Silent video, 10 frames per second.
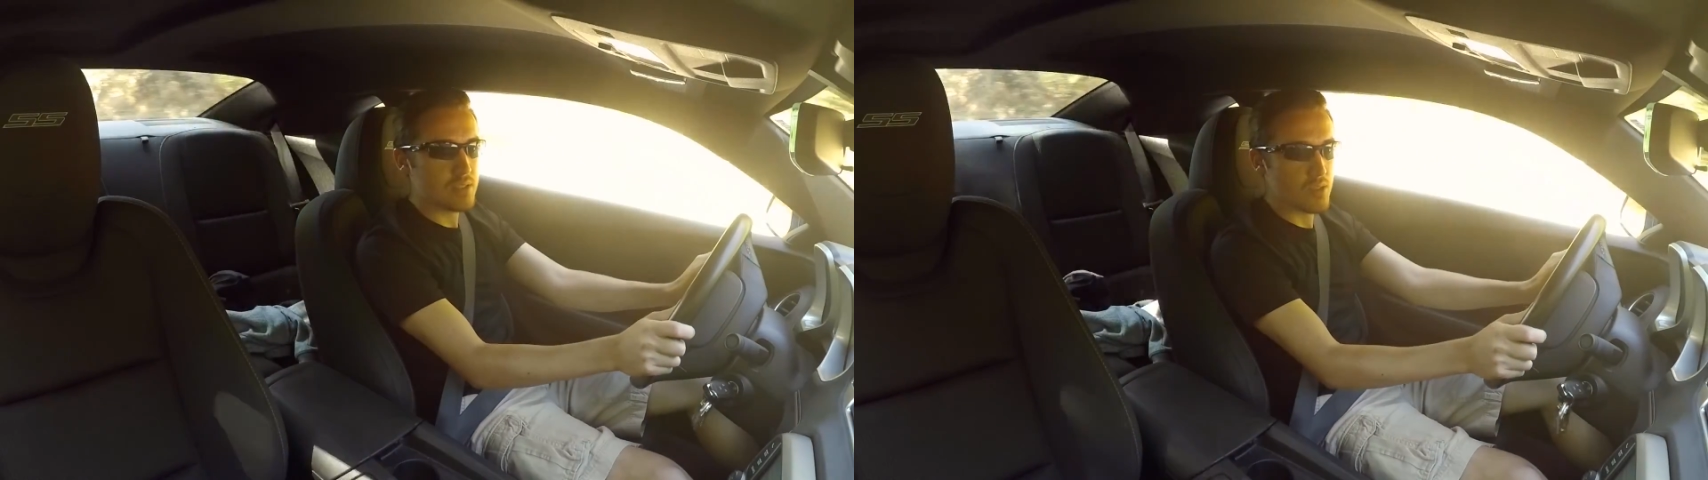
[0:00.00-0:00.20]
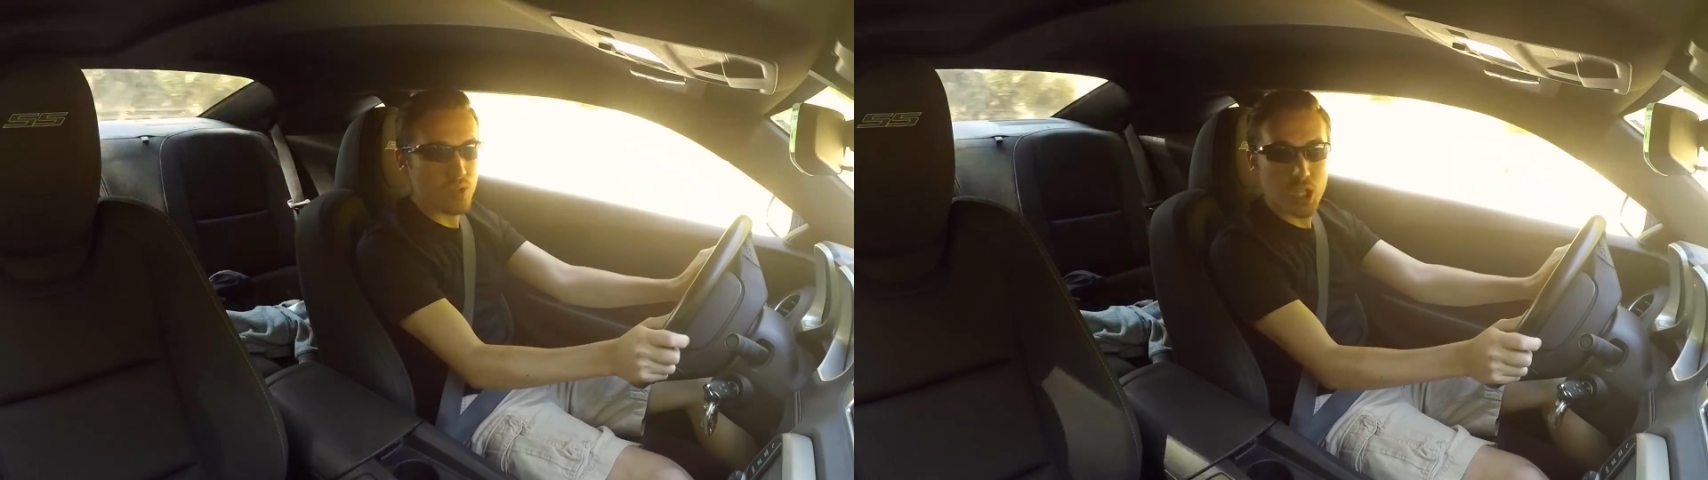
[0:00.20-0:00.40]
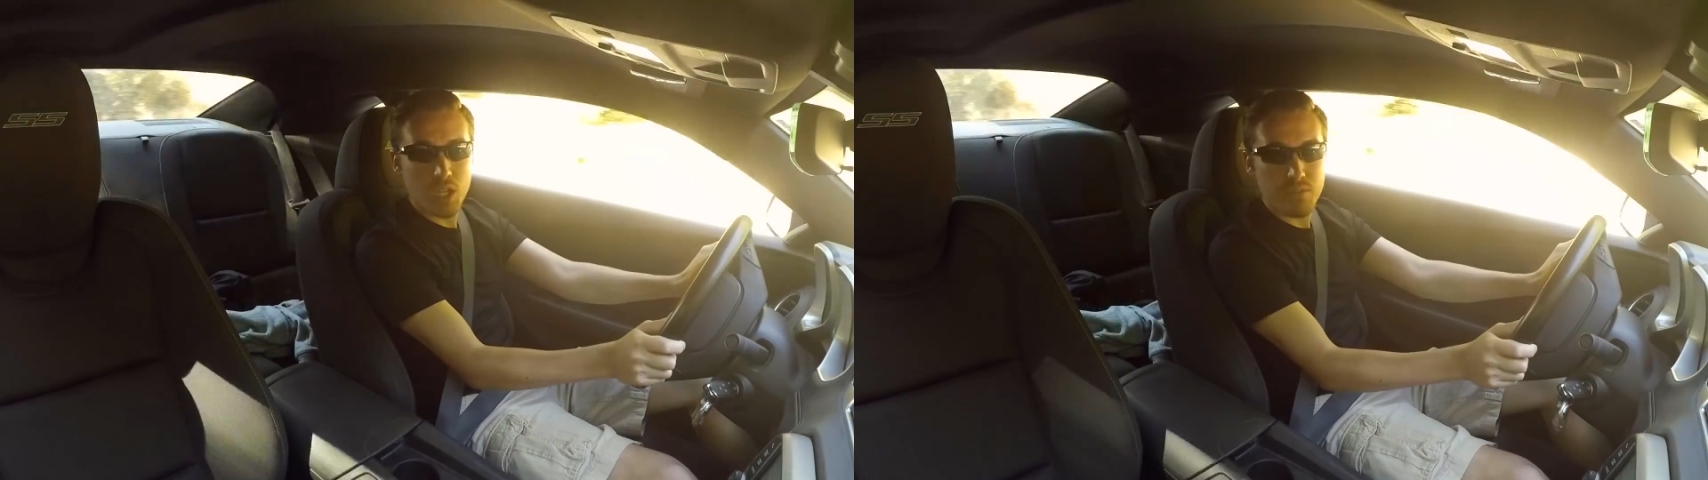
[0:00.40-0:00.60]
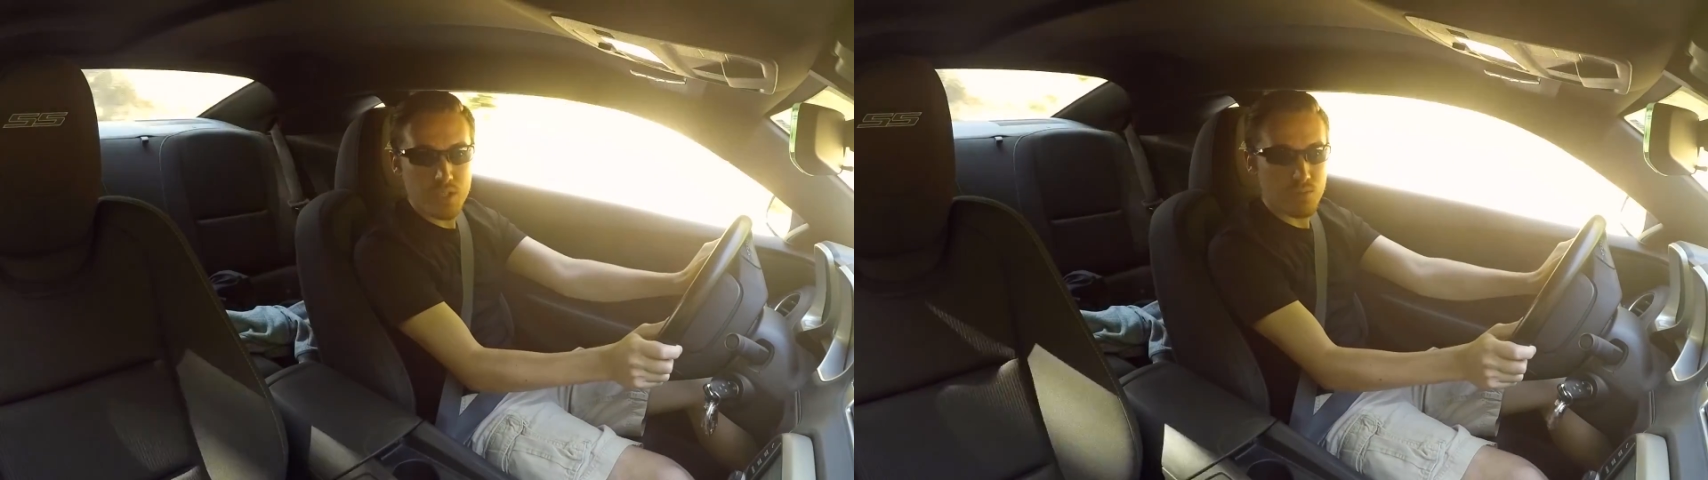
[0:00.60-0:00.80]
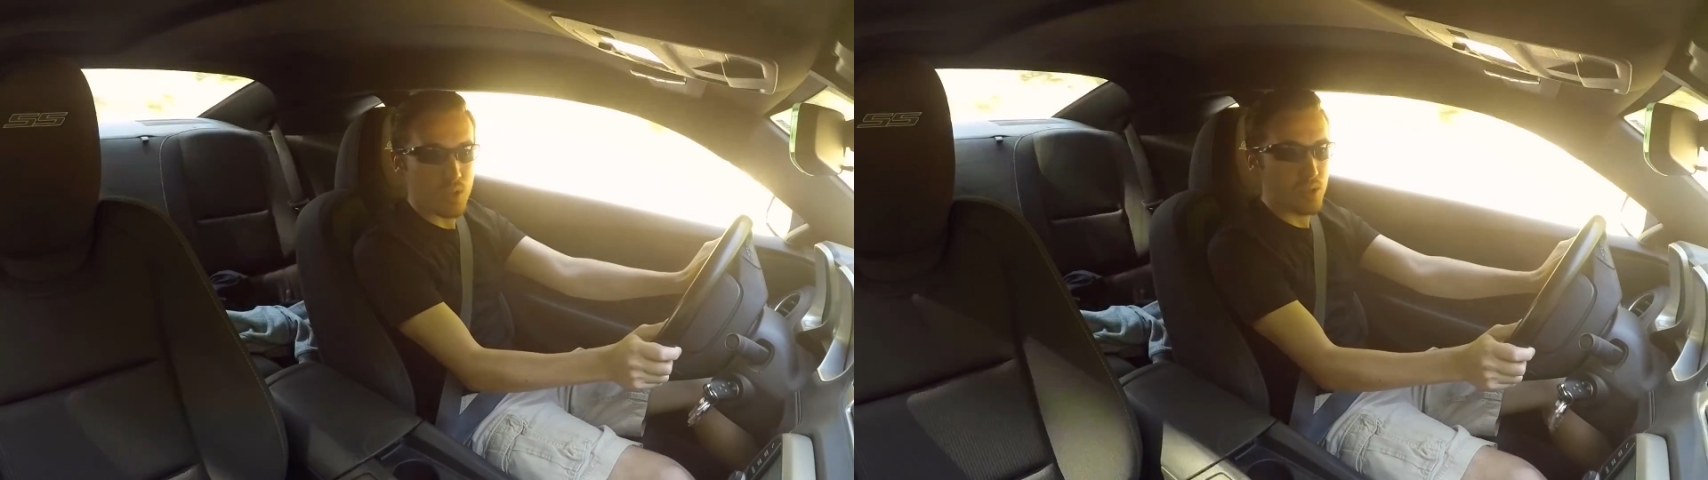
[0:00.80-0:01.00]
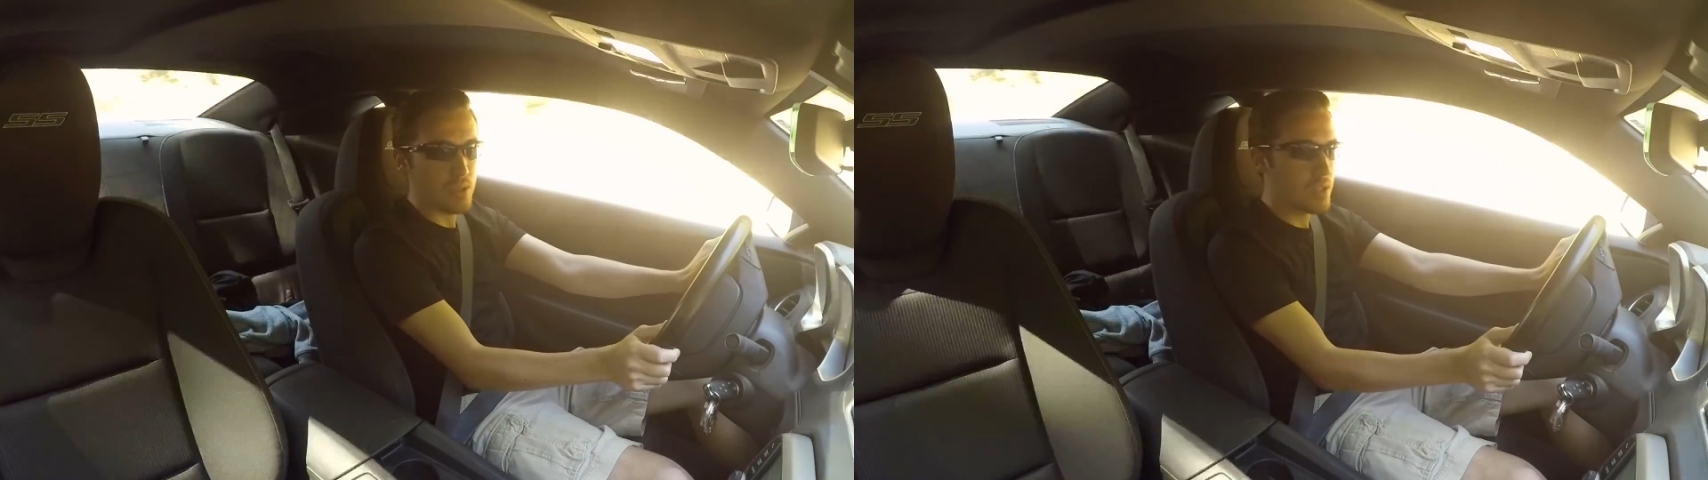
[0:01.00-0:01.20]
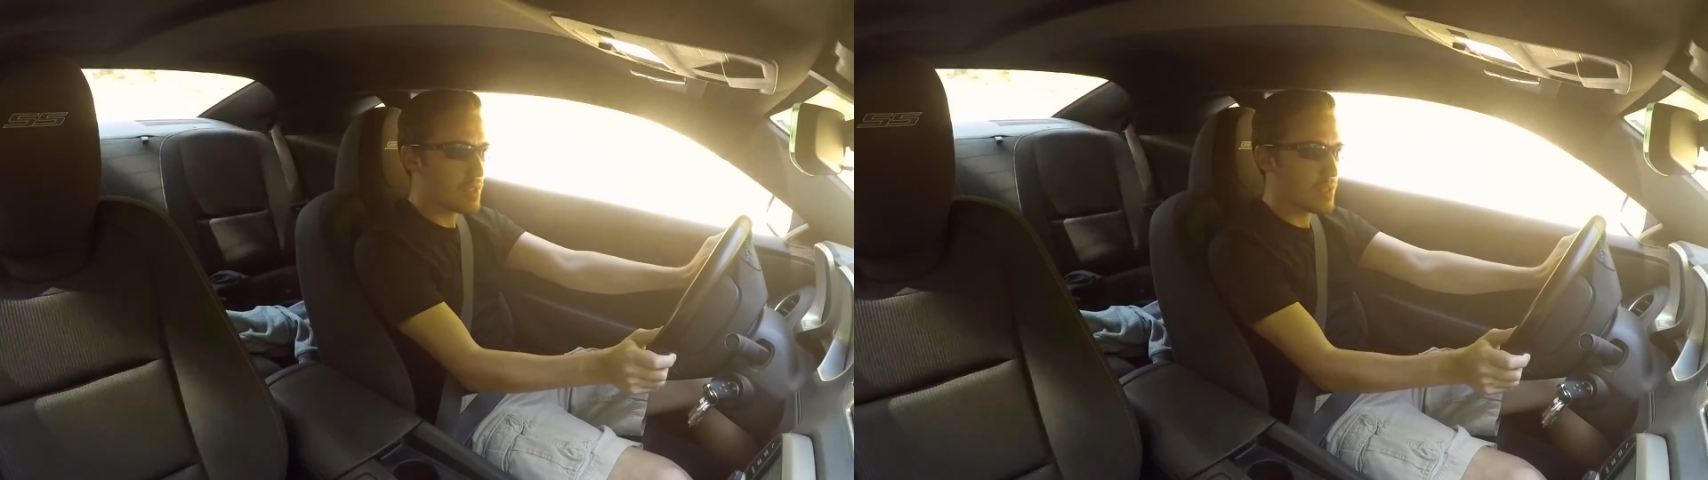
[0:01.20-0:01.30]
so it'll love this road.